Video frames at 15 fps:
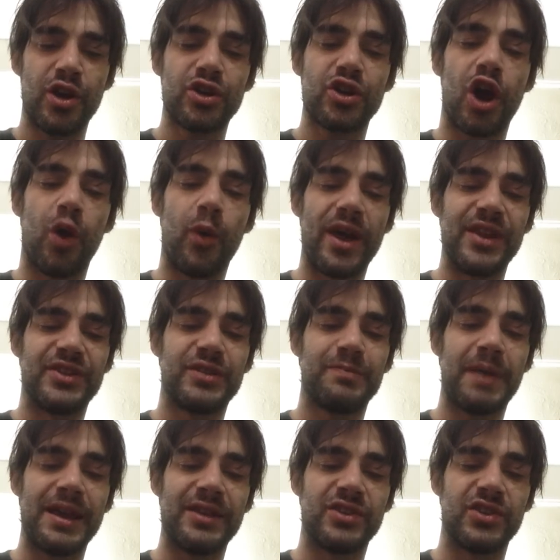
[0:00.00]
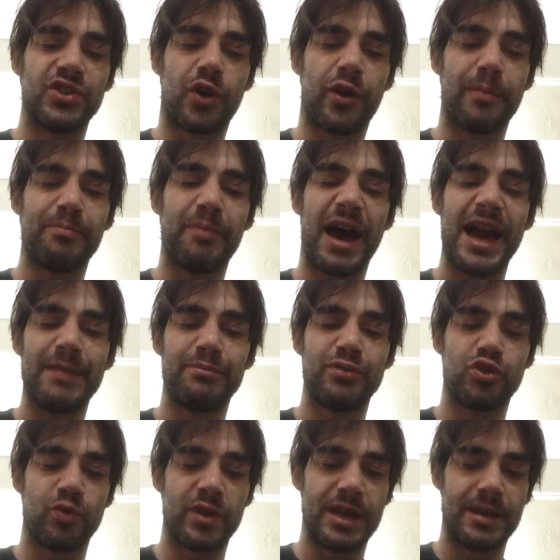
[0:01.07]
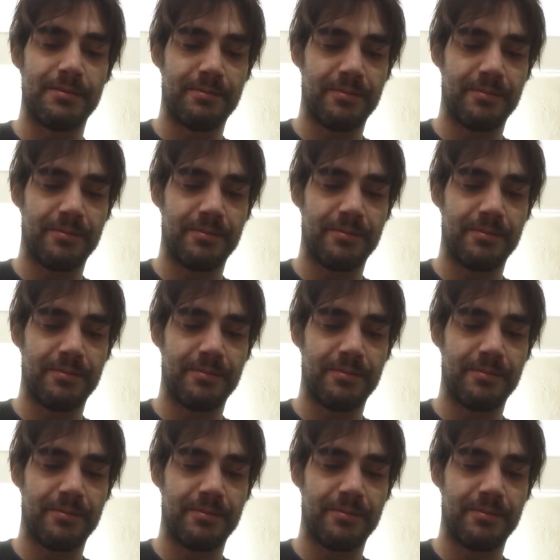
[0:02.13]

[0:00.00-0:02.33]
co-ed spaces are a pipe dream.